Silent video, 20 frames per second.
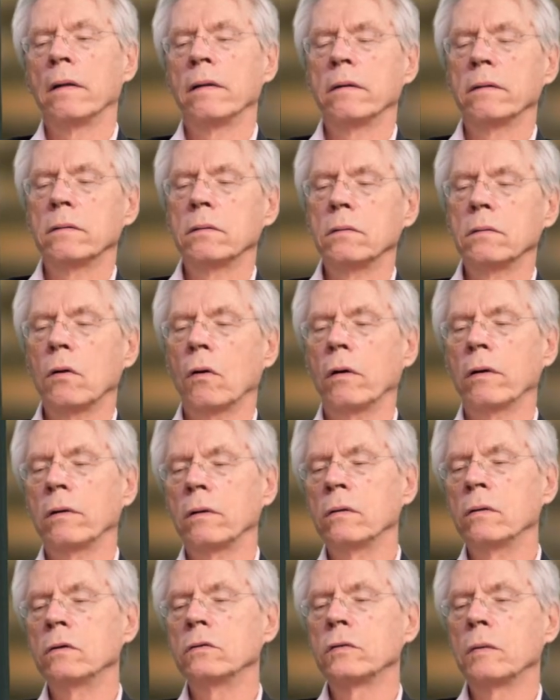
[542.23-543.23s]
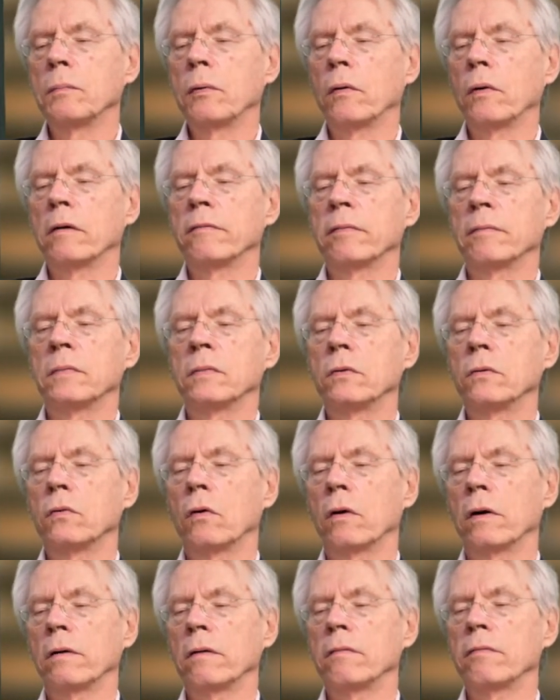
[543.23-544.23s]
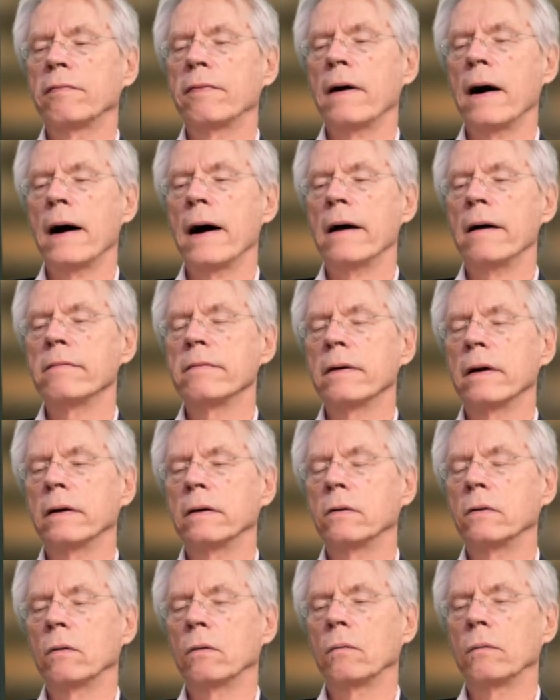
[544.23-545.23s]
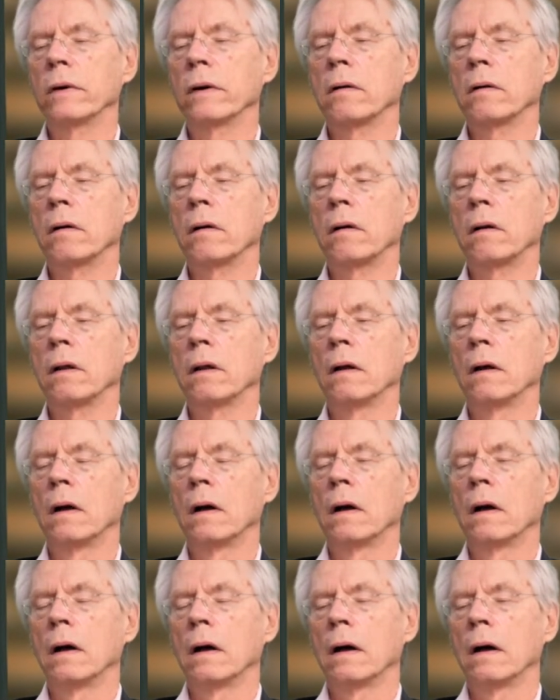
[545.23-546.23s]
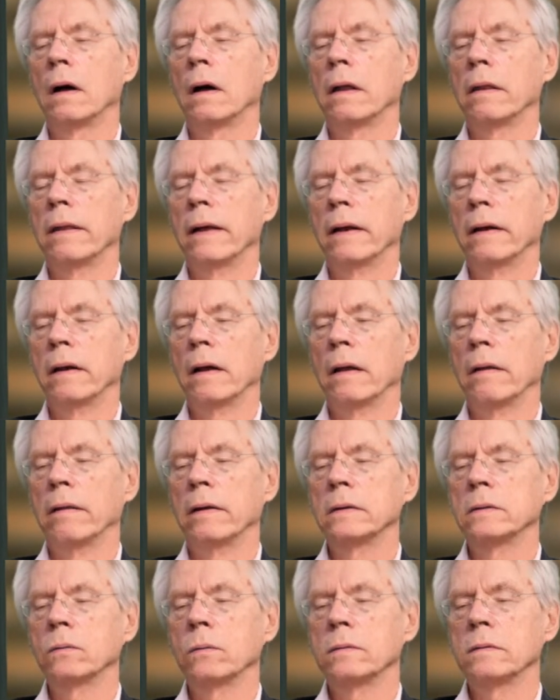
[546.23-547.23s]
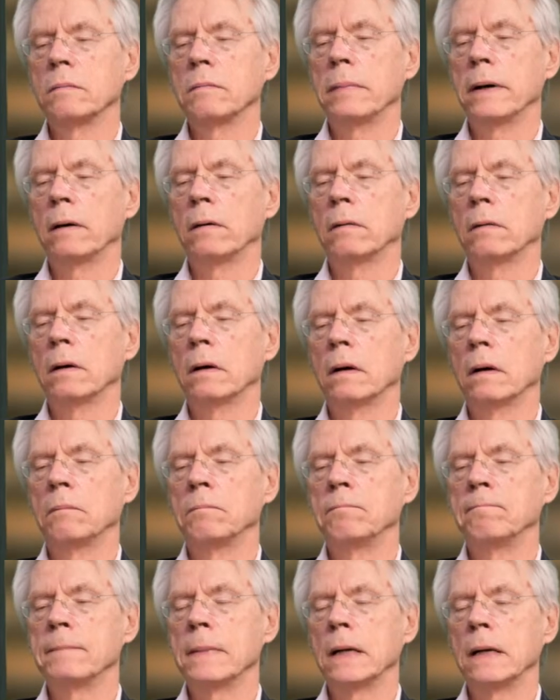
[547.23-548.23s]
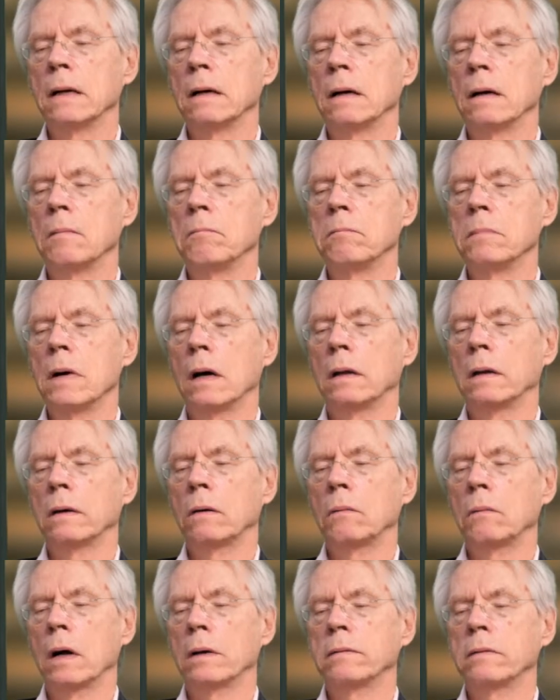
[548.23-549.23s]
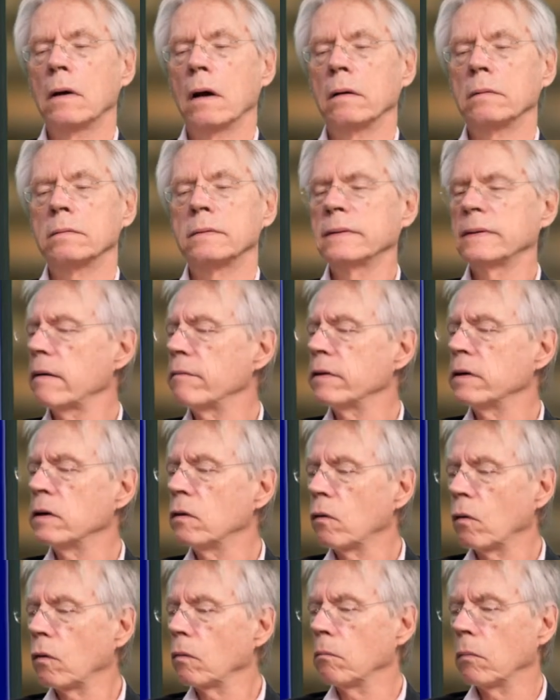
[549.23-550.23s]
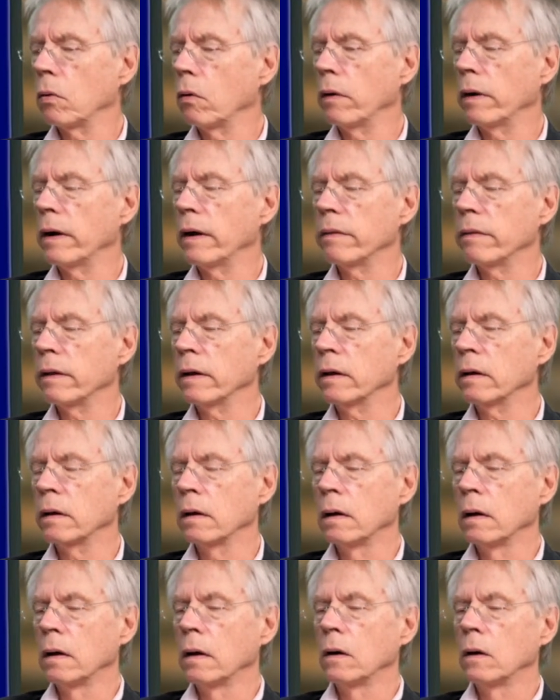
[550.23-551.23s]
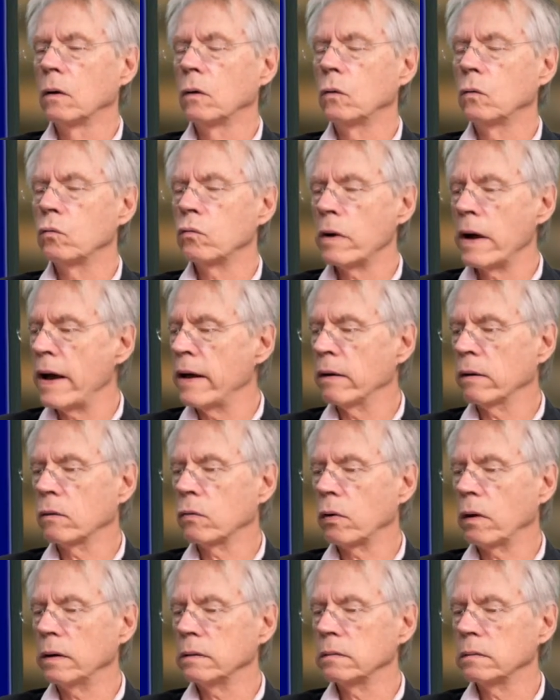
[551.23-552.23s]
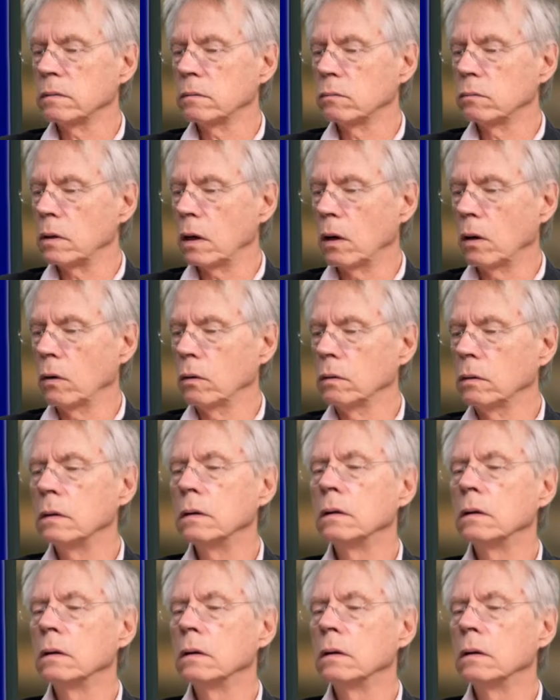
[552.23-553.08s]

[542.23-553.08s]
the tutorial news report from Tutorial 5. You'll recall that this was about a 7-year-old boy, I think, who ran across the road.